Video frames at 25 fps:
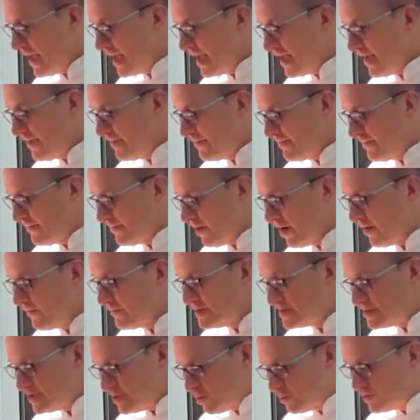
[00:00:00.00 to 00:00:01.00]

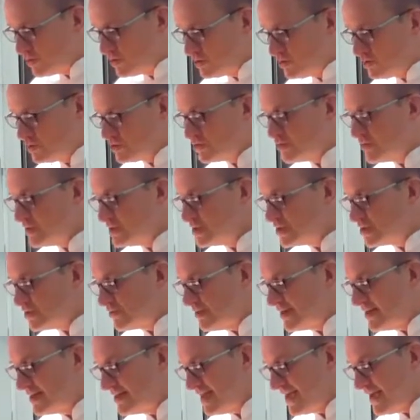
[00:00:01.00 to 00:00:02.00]
Obviously, all the nutrients
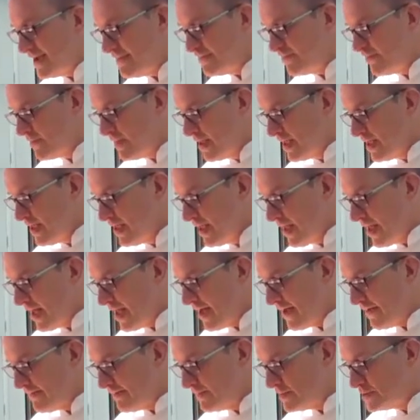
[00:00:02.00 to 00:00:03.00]
are in there.
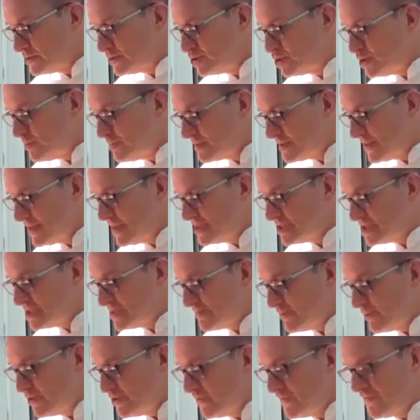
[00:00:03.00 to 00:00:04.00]
Super
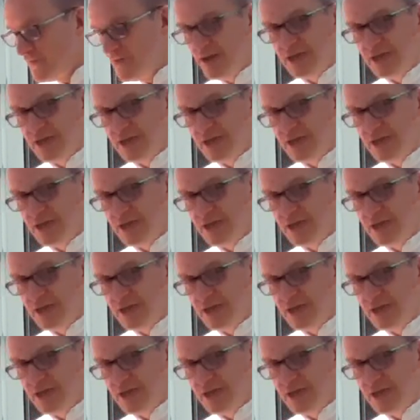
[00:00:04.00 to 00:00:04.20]
delicious. When you